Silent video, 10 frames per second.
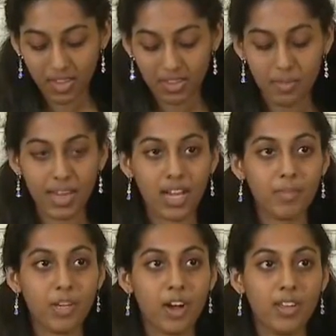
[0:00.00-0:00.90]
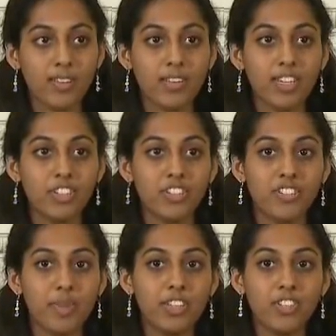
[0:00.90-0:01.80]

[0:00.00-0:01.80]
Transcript: that make up the constellations of my